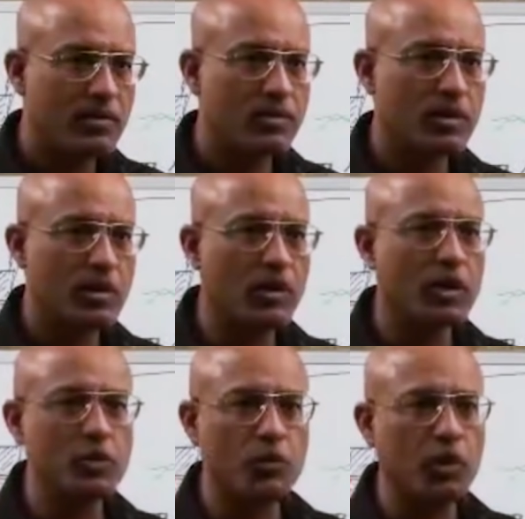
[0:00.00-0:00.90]
Okay,
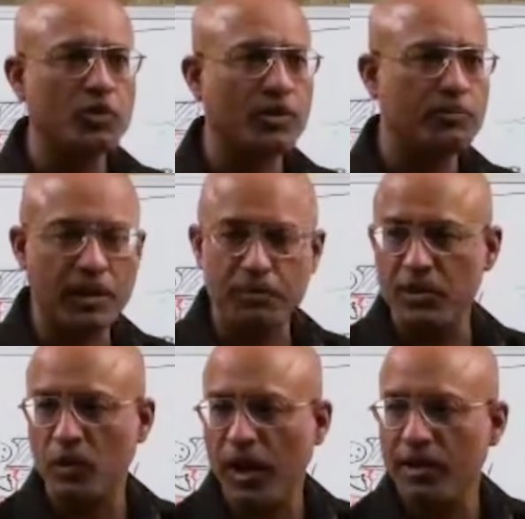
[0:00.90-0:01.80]
okay, you will know sometime in
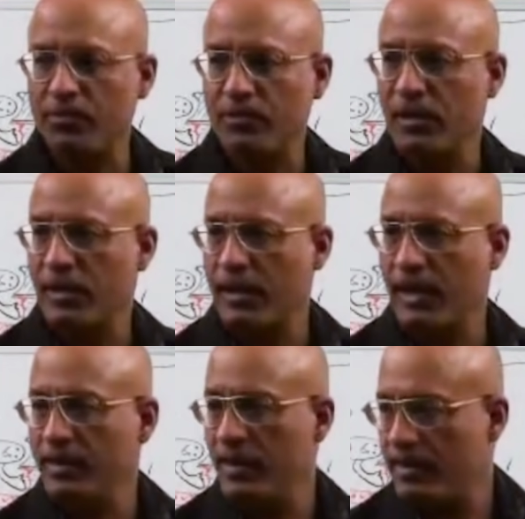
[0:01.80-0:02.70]
your life,
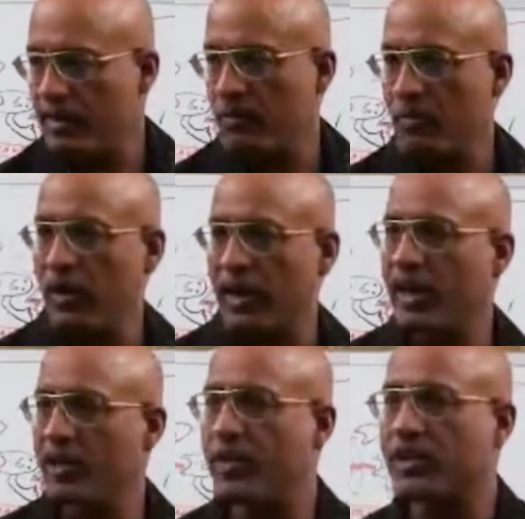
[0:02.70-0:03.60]
right? That when
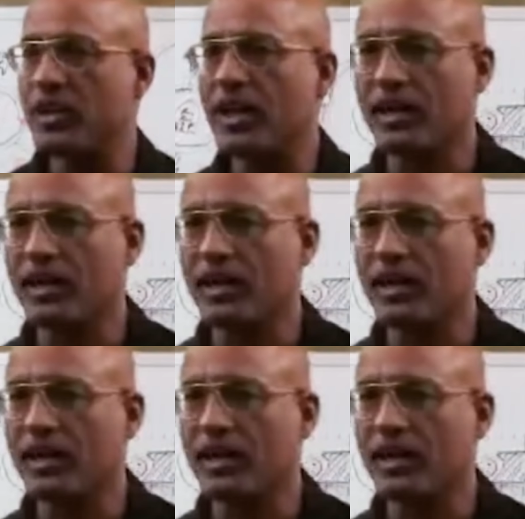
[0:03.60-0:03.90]
viral infection